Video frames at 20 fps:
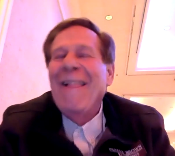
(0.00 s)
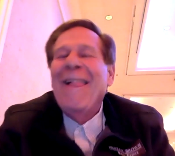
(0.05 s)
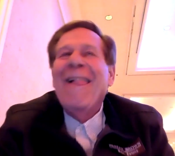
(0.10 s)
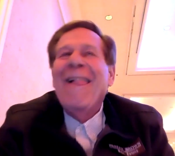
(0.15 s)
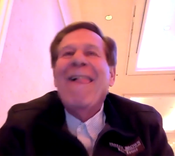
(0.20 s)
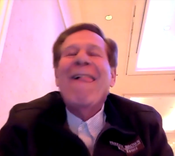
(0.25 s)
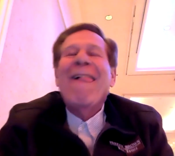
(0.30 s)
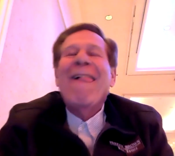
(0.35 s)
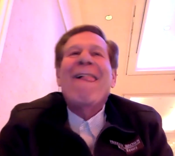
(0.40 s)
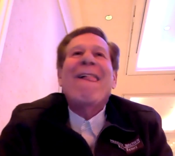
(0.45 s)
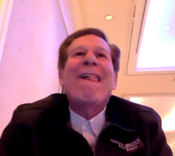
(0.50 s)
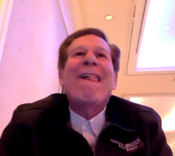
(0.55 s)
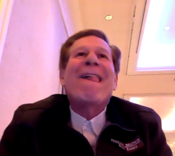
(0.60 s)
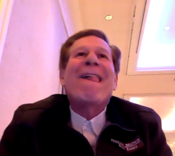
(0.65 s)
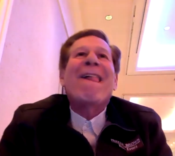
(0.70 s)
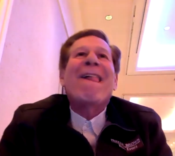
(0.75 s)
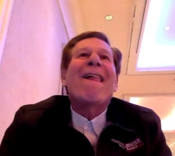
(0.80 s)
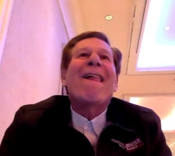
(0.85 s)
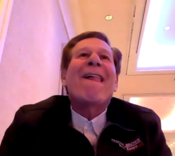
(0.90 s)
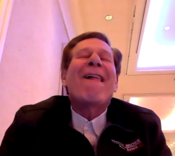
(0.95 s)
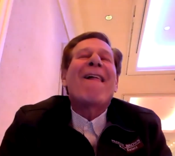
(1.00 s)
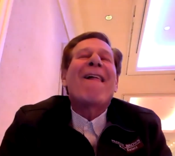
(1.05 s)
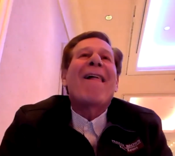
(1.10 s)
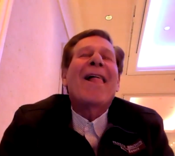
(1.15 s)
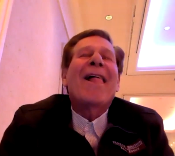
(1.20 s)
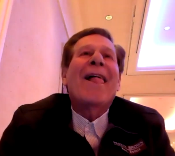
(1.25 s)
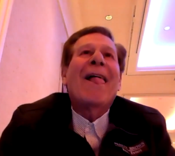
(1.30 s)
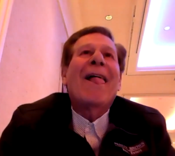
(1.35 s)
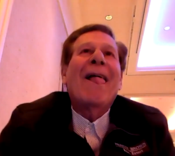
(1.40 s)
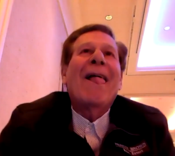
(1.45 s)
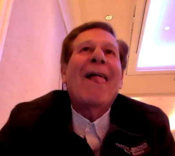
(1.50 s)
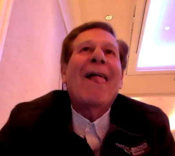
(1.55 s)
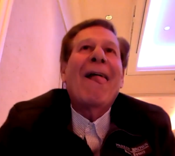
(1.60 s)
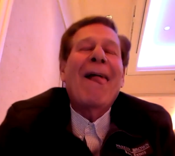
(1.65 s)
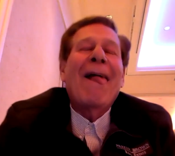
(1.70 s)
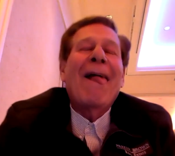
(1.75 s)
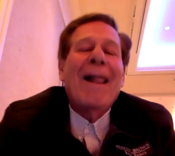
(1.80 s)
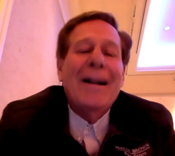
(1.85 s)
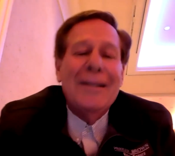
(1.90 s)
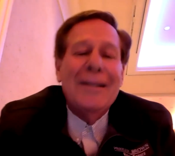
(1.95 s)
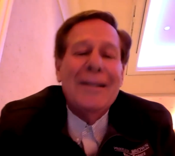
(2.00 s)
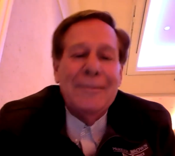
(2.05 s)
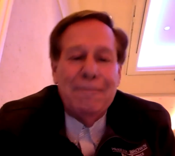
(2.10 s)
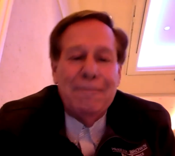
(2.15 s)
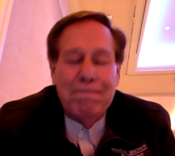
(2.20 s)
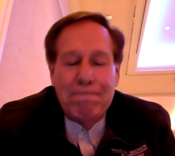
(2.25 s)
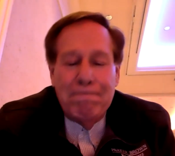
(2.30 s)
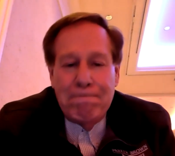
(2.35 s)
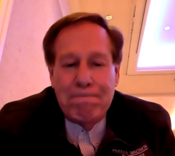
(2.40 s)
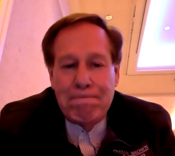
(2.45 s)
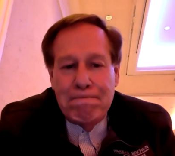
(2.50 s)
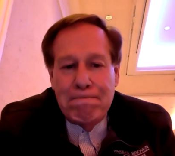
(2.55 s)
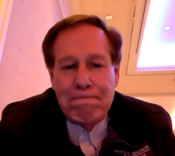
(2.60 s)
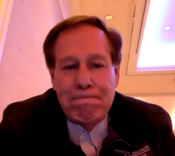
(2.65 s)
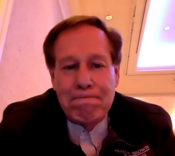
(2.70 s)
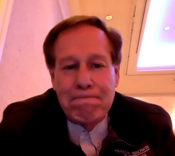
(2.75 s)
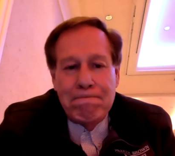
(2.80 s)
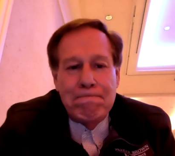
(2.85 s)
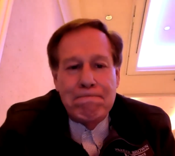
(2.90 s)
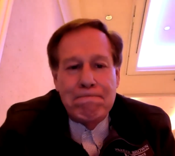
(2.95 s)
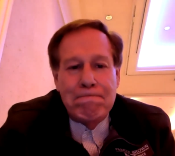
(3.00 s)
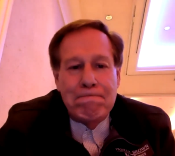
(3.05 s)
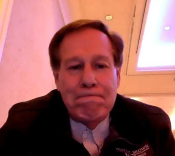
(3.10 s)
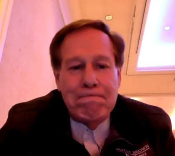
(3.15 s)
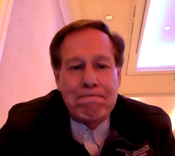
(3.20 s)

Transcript: (no one is talking)